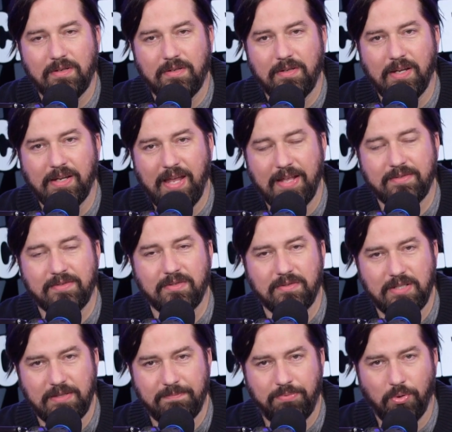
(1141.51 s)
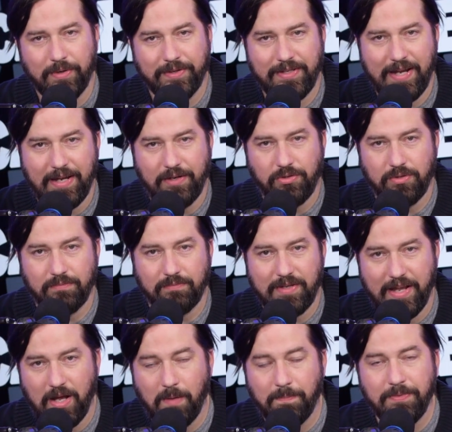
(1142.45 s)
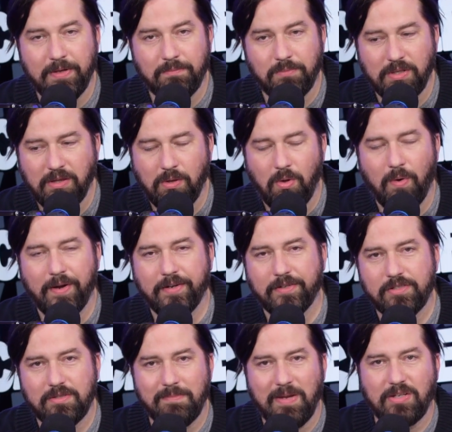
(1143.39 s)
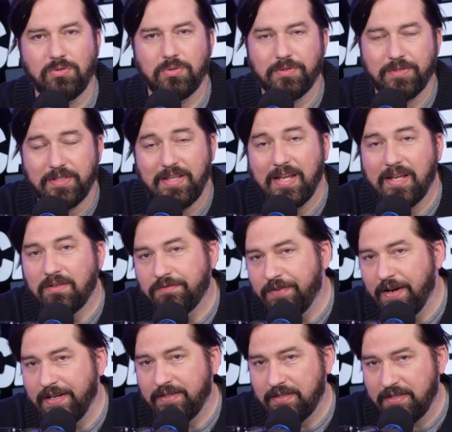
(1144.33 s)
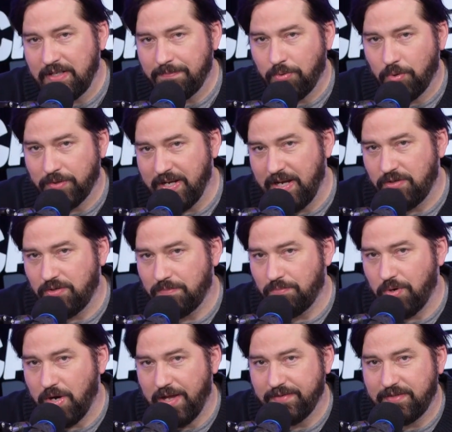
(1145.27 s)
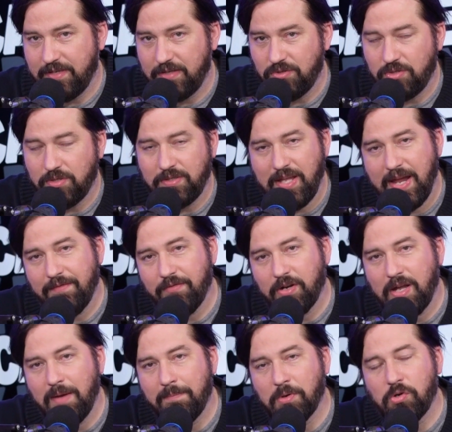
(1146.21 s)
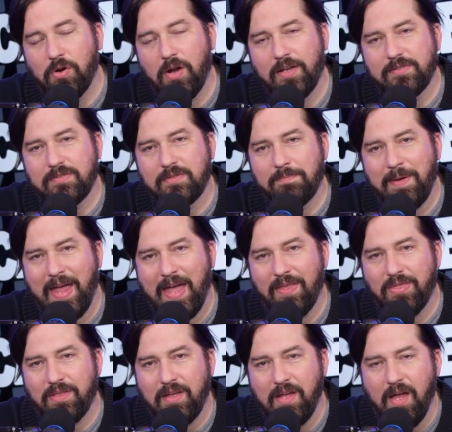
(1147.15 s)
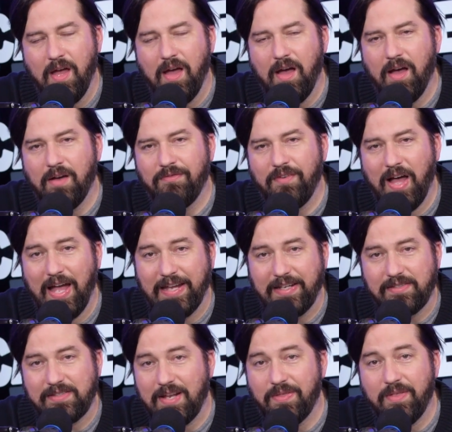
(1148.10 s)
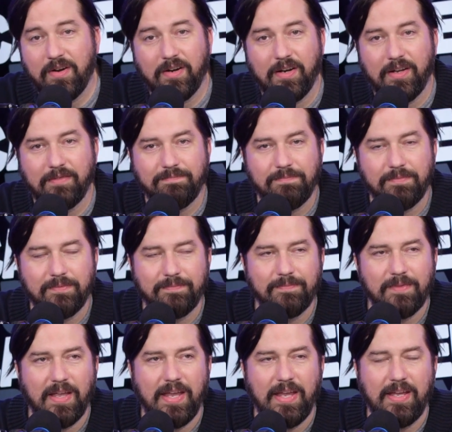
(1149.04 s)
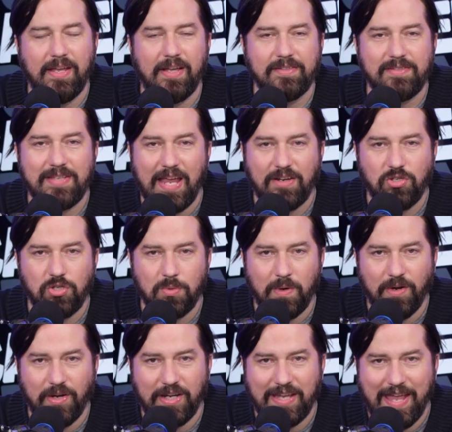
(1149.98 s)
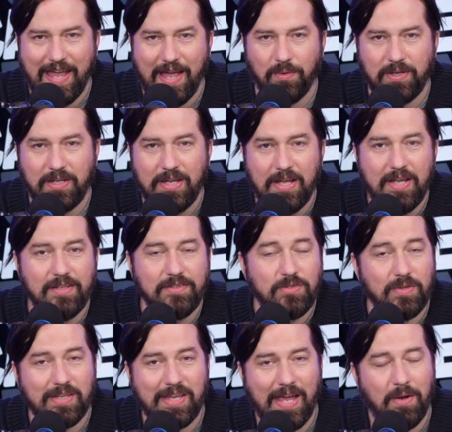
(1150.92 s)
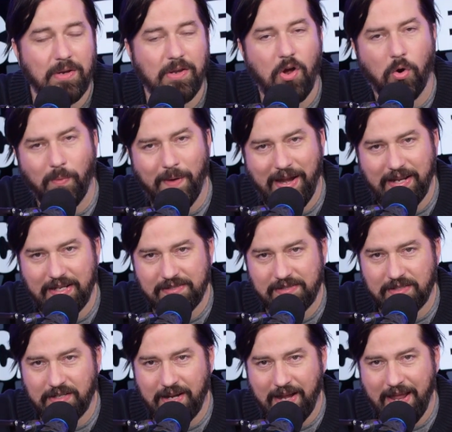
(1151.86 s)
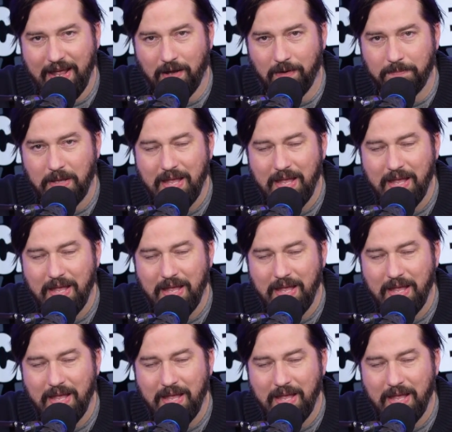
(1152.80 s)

against deportation, to help them with lawyers to make sure that they can fight the deportation process should they ever come across the path of ICE. Now, they're a sanctuary county, so the county already isn't going to help.